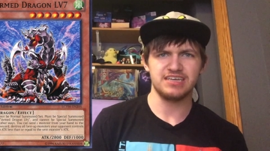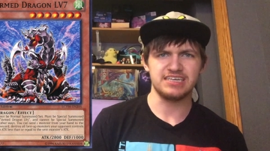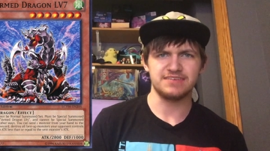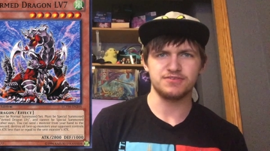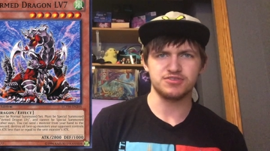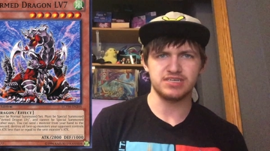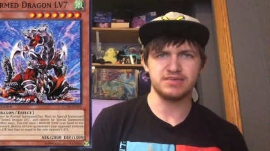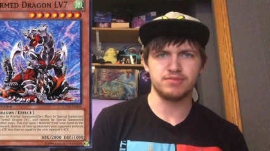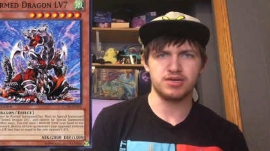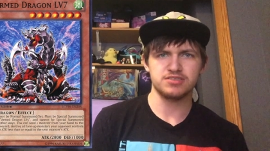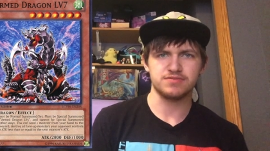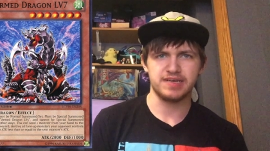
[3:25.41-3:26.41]
like if you send a
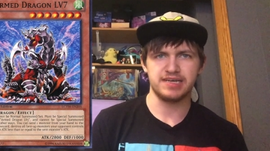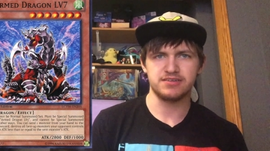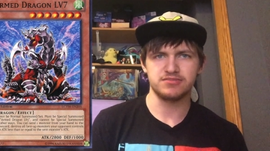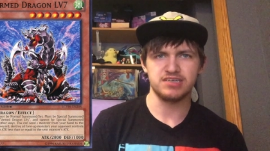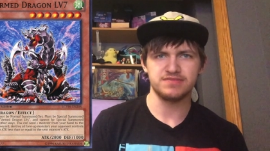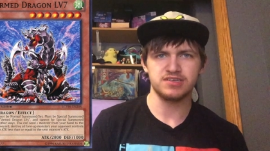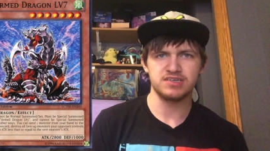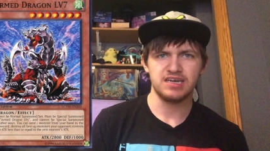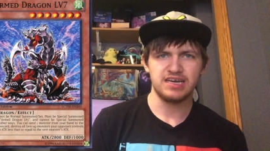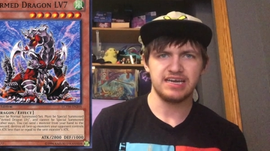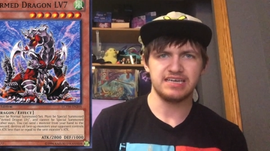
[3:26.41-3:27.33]
monster from hand in the graveyard,